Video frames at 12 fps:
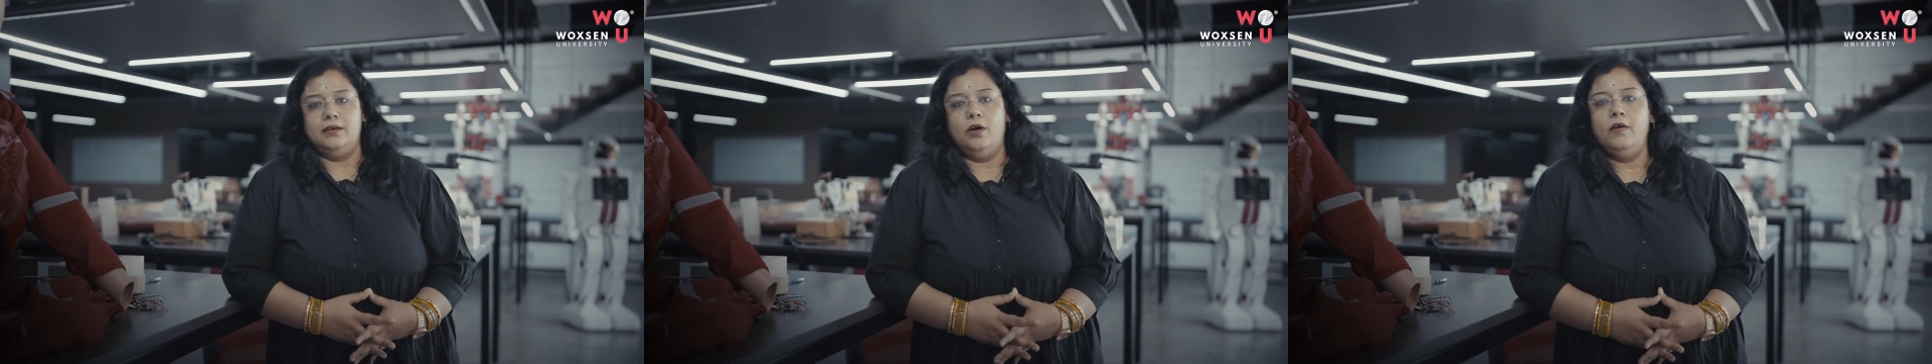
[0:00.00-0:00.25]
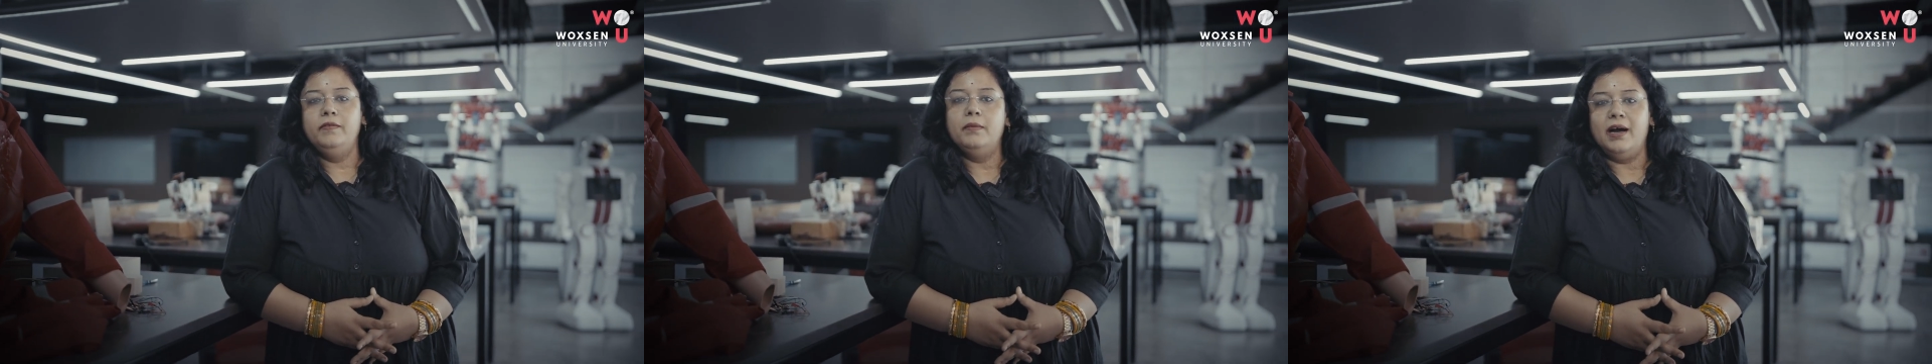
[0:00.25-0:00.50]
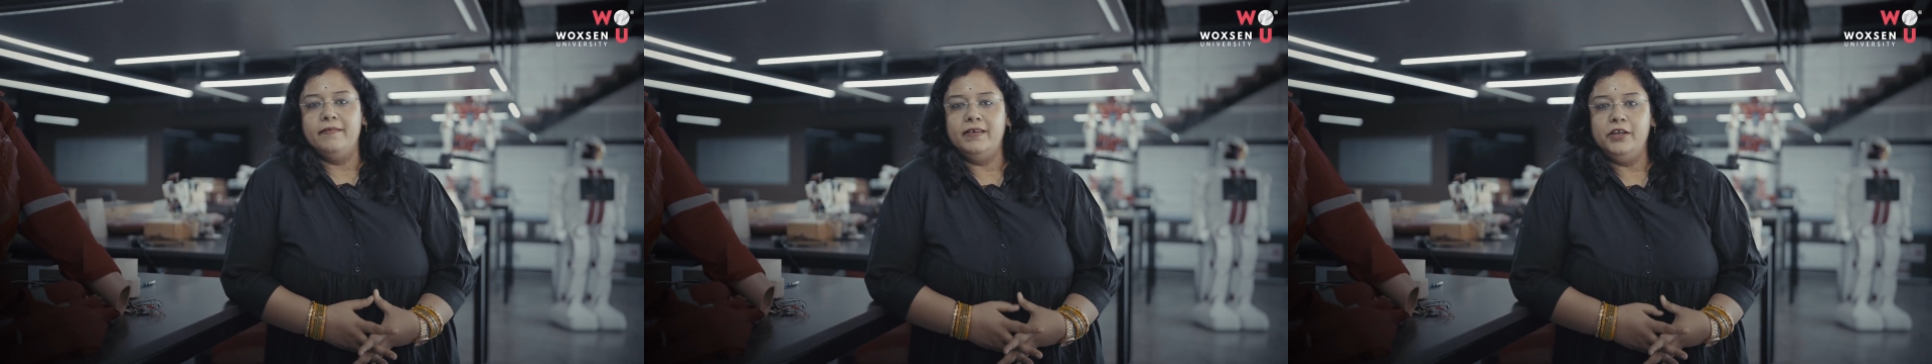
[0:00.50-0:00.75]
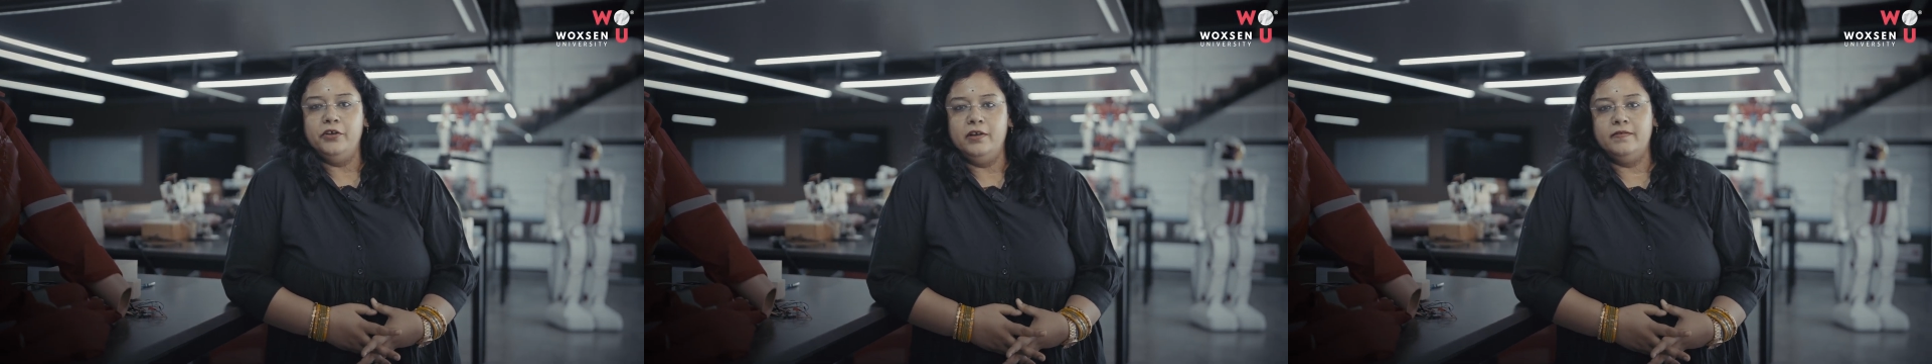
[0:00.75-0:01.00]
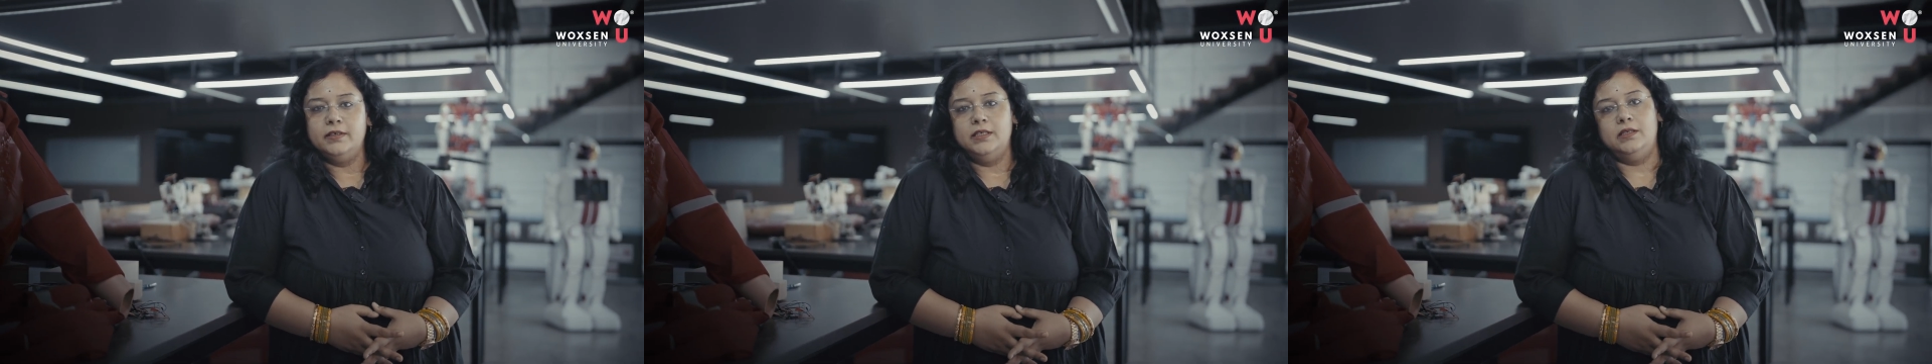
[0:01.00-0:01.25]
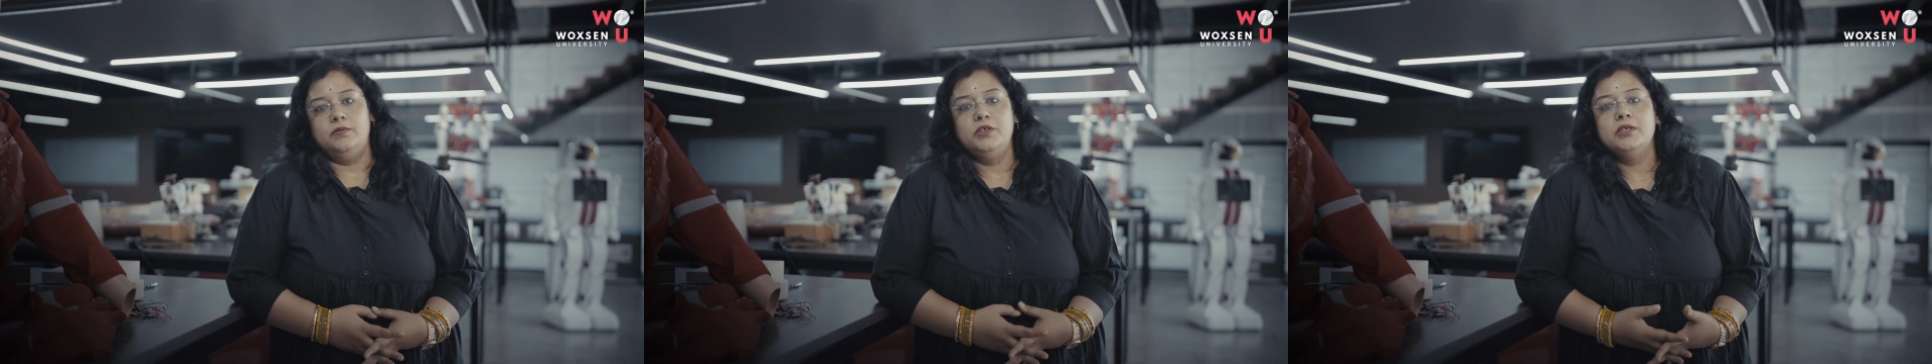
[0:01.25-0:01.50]
of the Marvel universe,
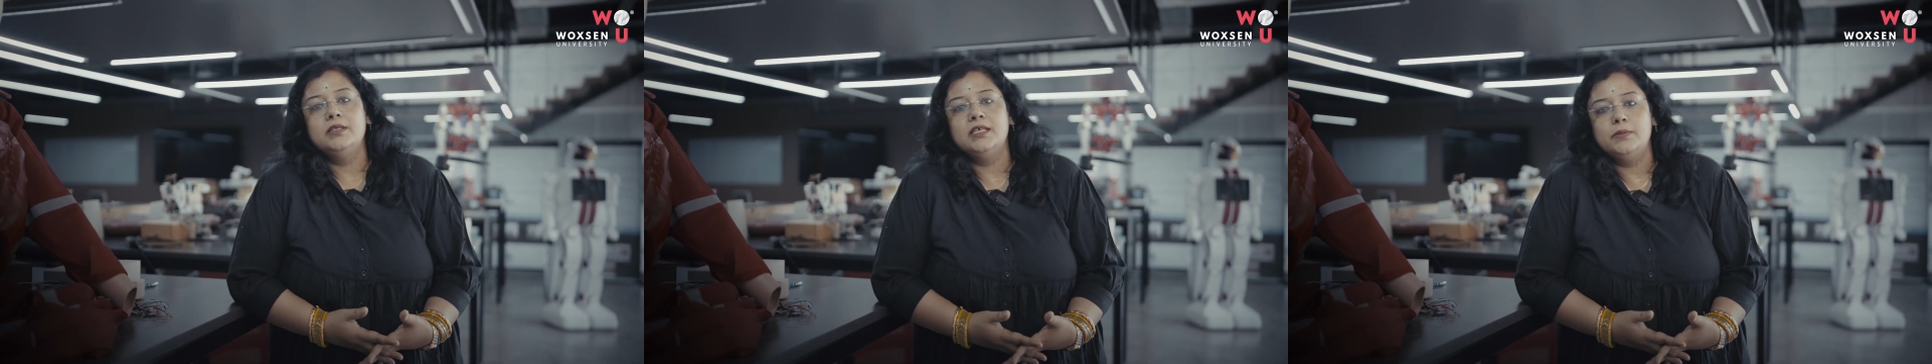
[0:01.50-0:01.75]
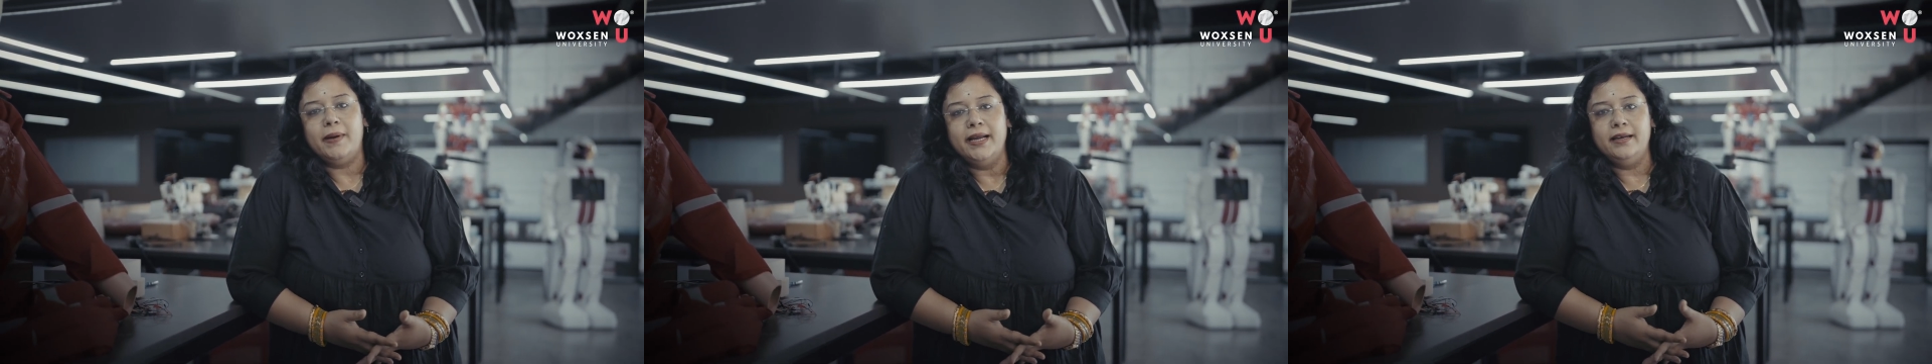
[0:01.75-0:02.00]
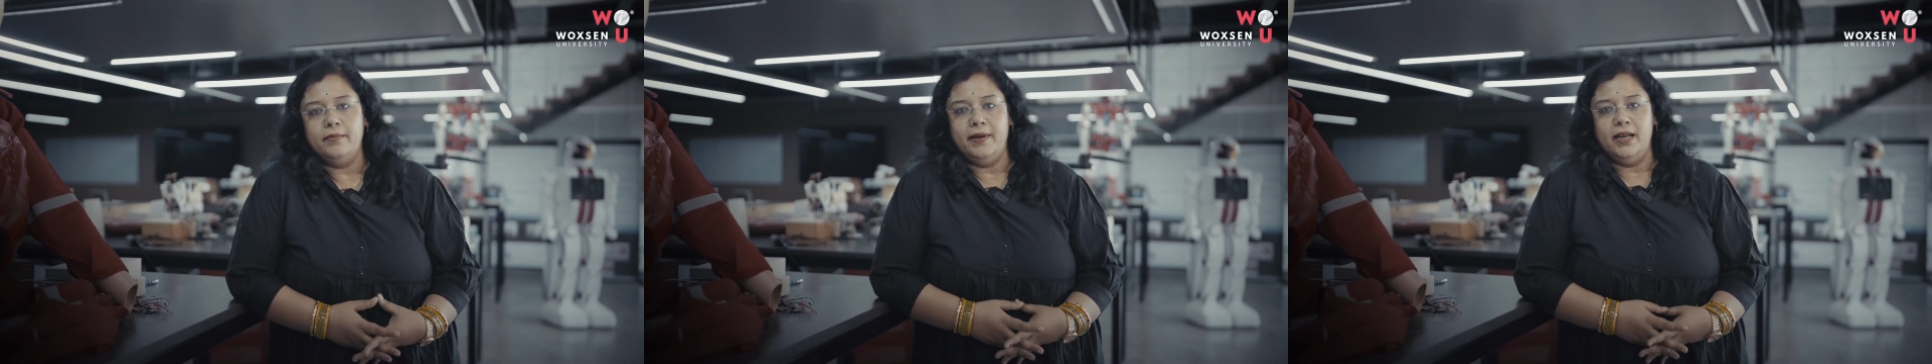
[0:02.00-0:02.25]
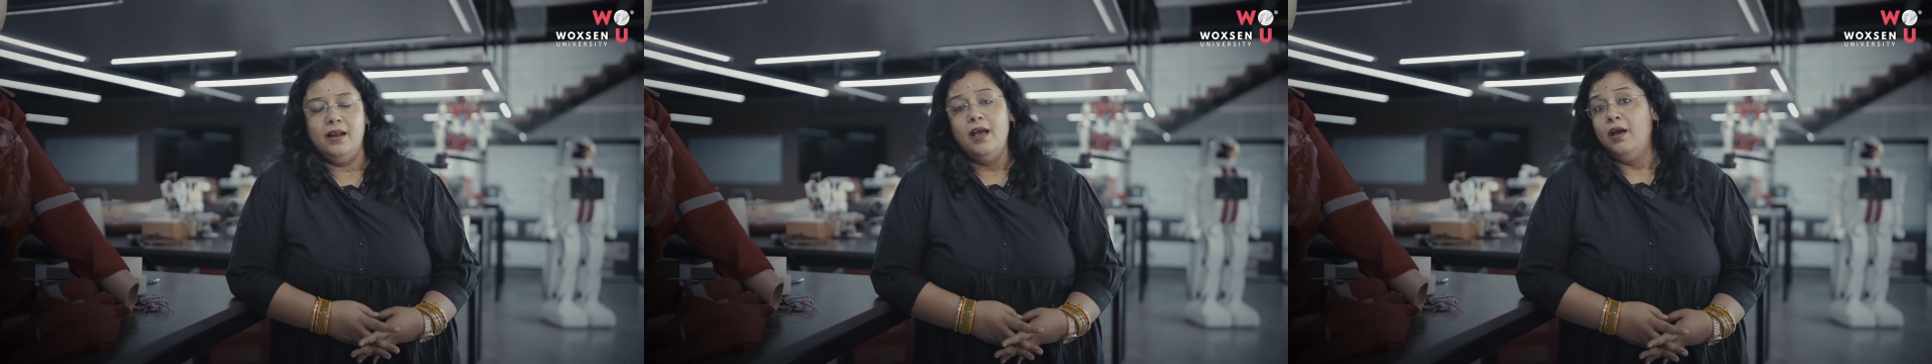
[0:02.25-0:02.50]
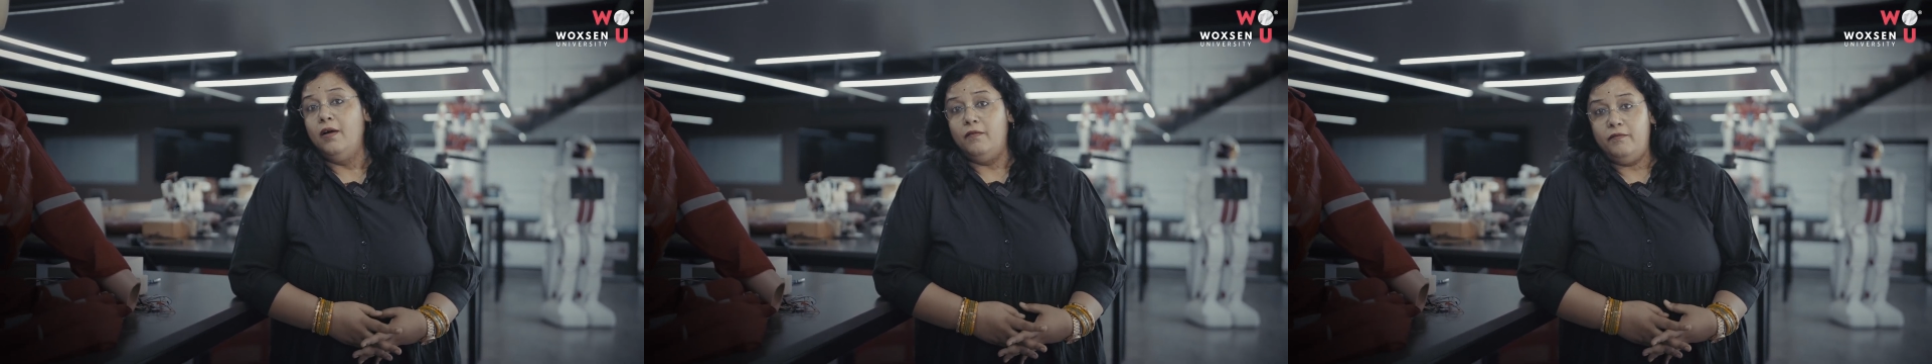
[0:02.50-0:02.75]
which is the Spider-Man?